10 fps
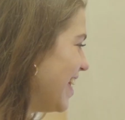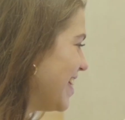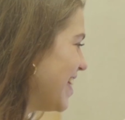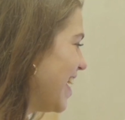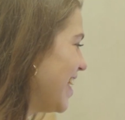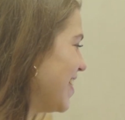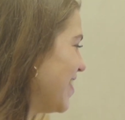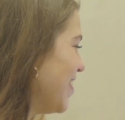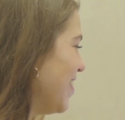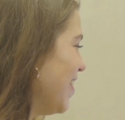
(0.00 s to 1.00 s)
to
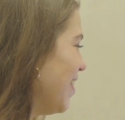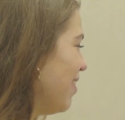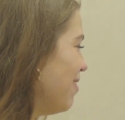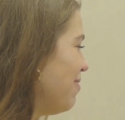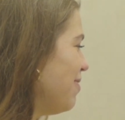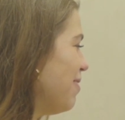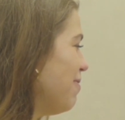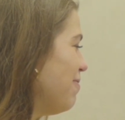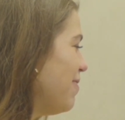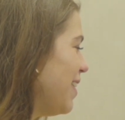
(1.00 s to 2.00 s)
think, how to
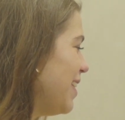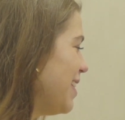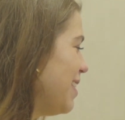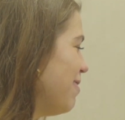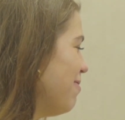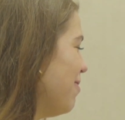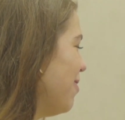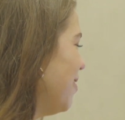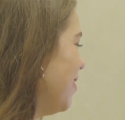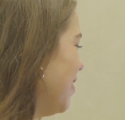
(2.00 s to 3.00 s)
present, how
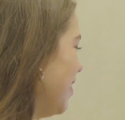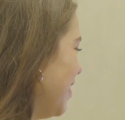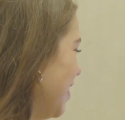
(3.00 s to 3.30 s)
to